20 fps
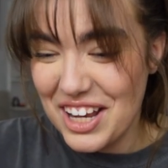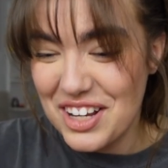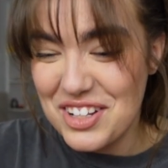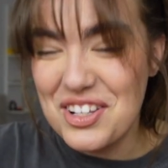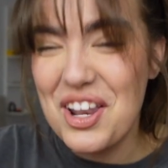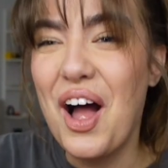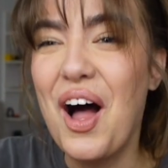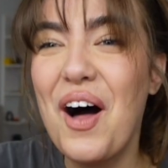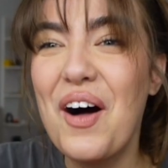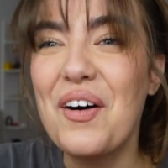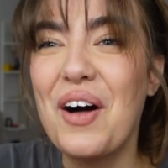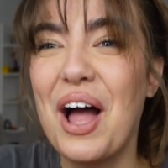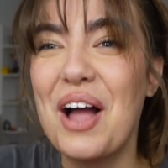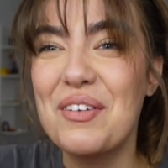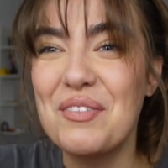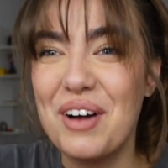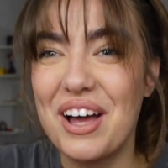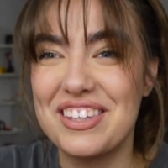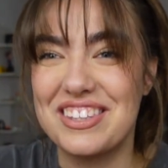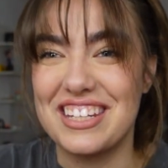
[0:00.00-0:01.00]
No,
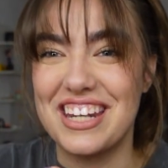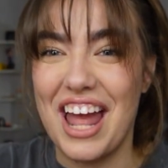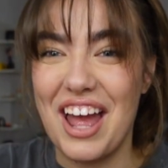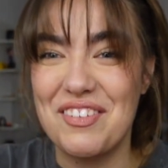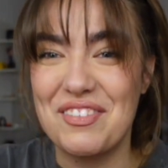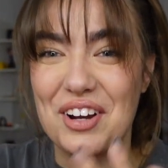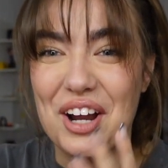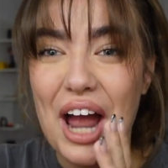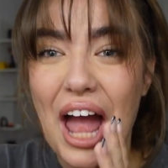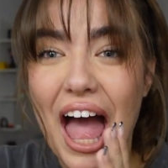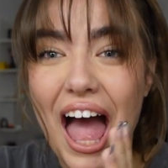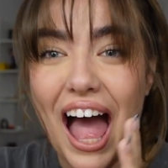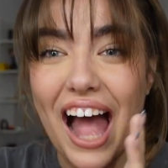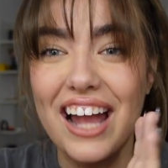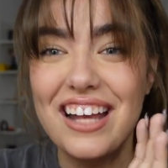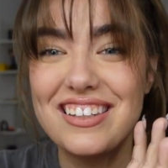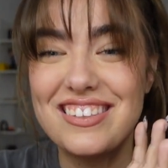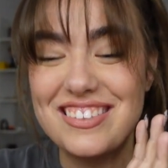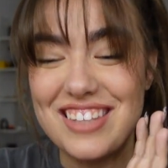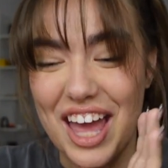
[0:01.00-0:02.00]
I wasn't ever.
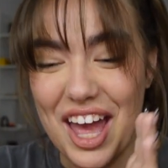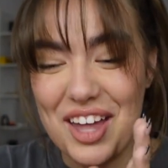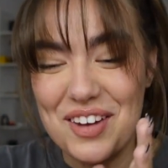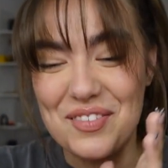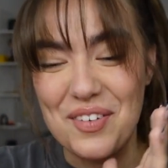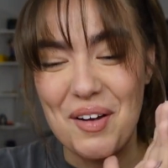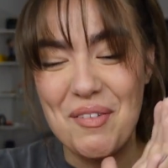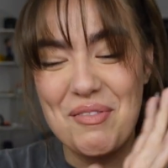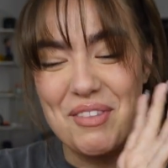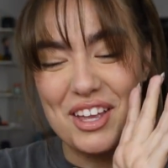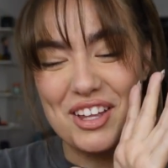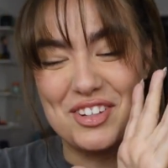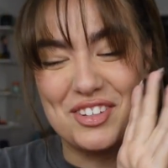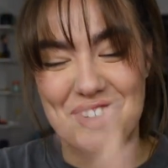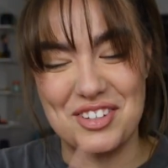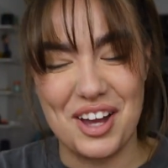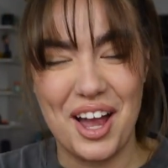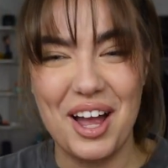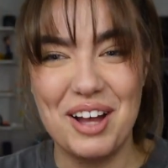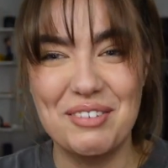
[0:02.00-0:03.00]
I said from
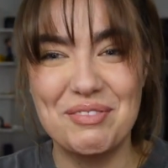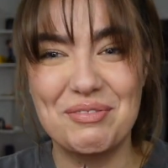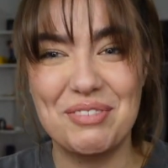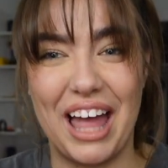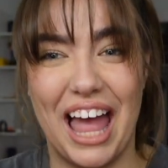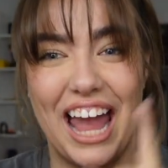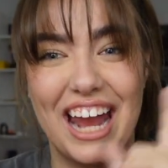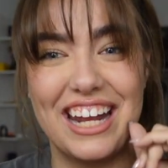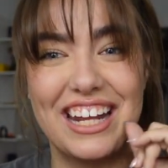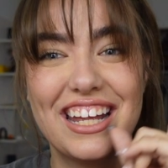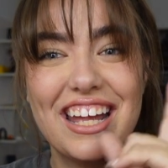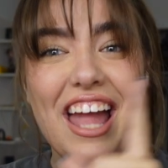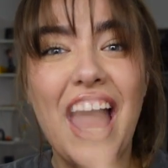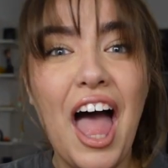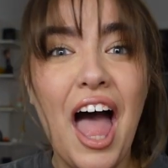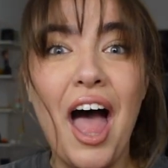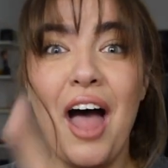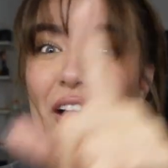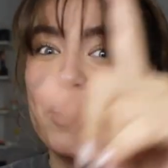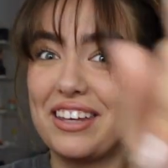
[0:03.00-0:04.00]
the jump,
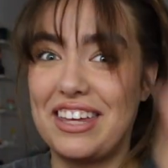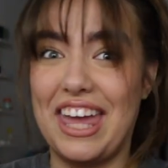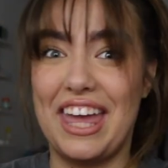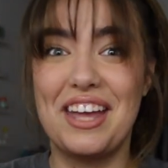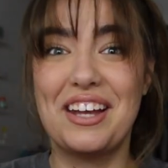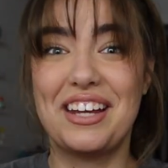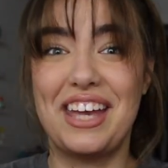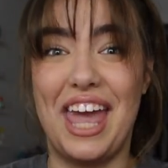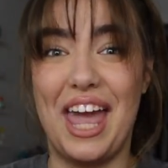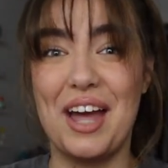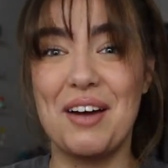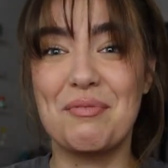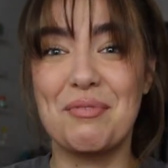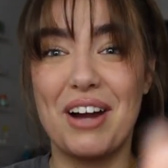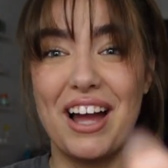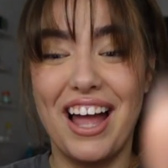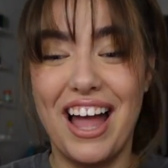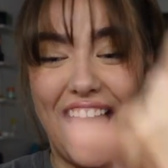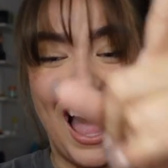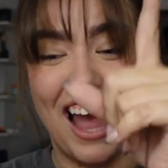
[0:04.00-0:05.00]
I camera.
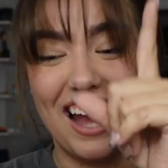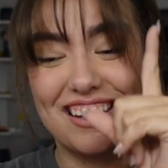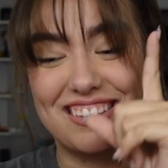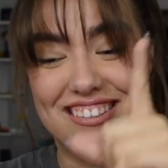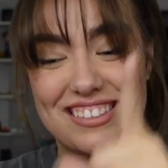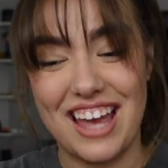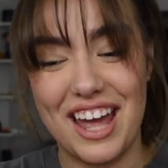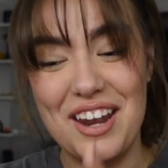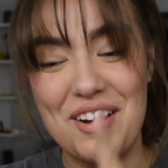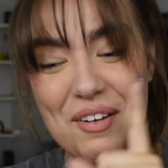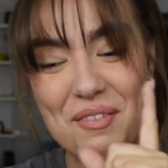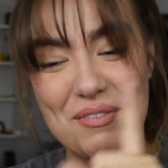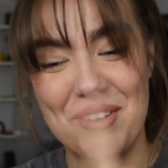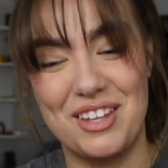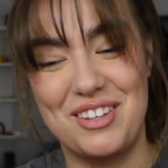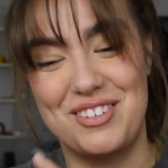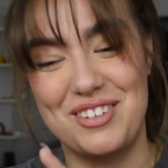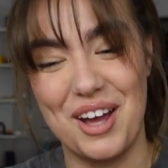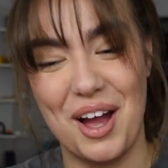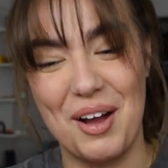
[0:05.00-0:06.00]
I said
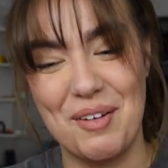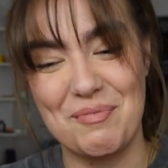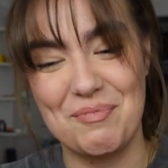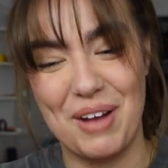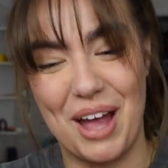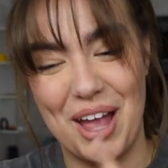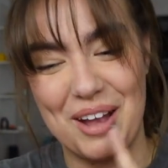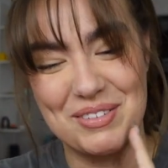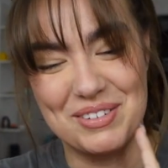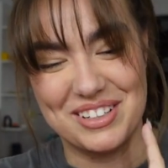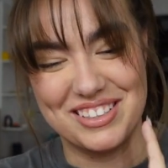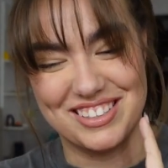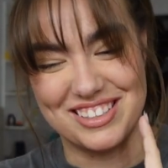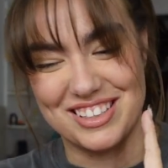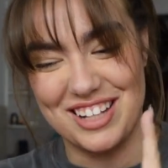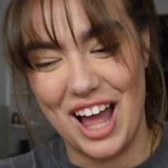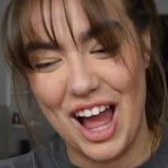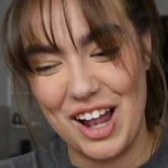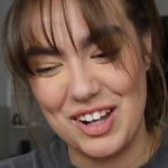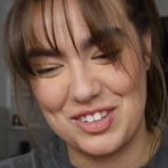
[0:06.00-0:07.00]
from the jump, I was
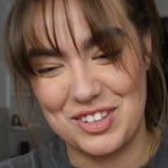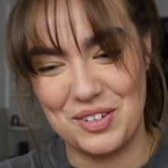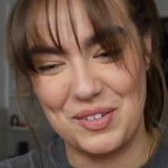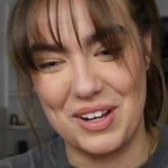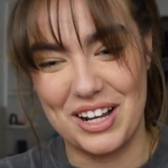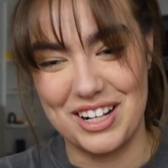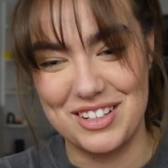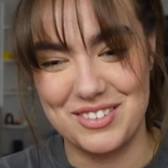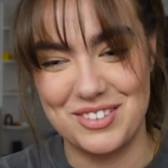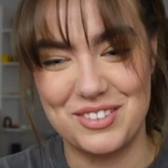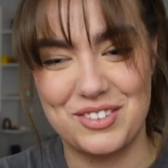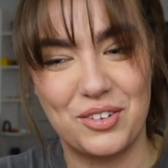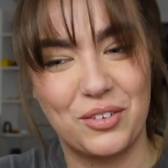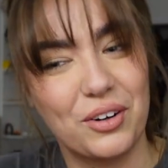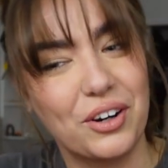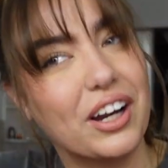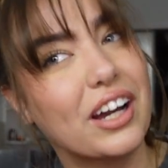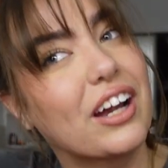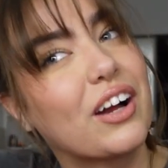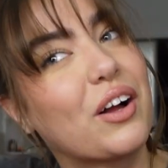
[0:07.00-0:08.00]
not doing a
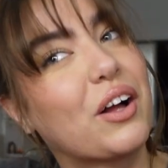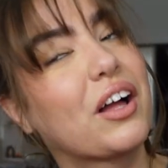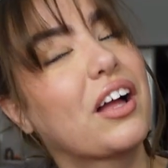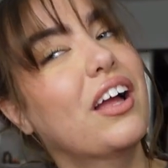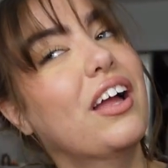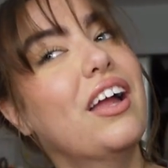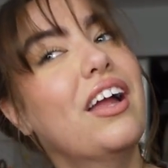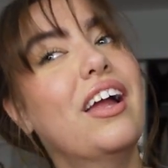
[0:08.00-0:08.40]
tutorial.